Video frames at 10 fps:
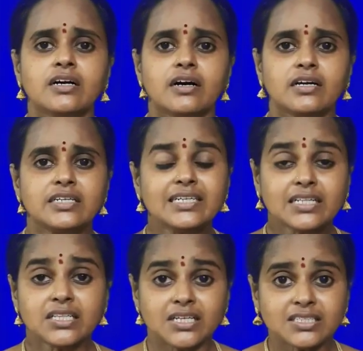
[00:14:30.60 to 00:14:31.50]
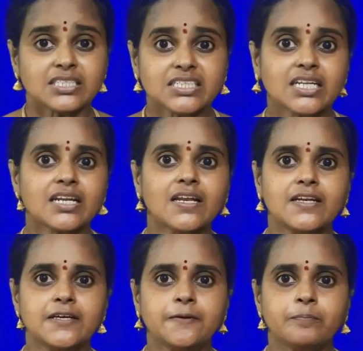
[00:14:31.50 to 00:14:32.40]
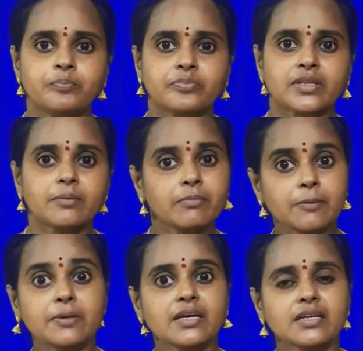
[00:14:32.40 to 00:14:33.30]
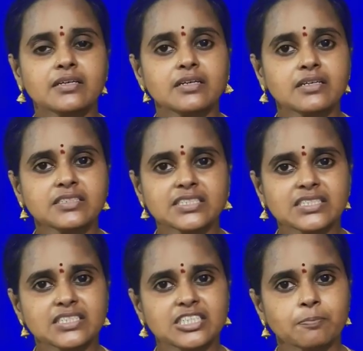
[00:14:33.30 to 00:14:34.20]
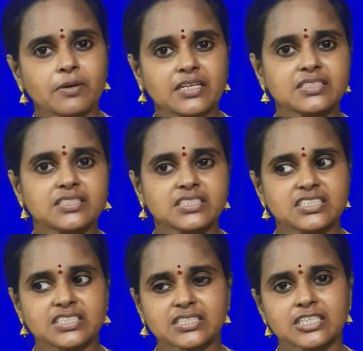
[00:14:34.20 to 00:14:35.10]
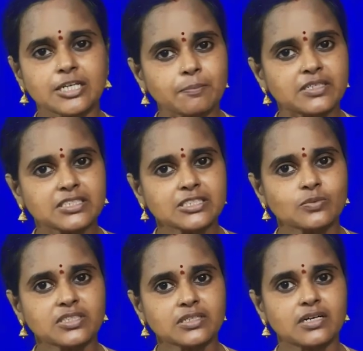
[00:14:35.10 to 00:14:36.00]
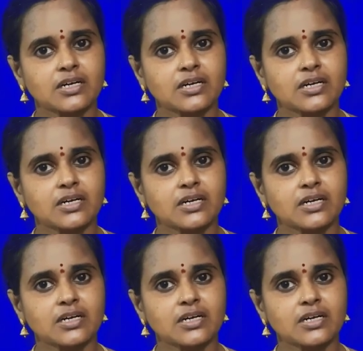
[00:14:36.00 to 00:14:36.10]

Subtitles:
it thinks internally, maybe it just replaces with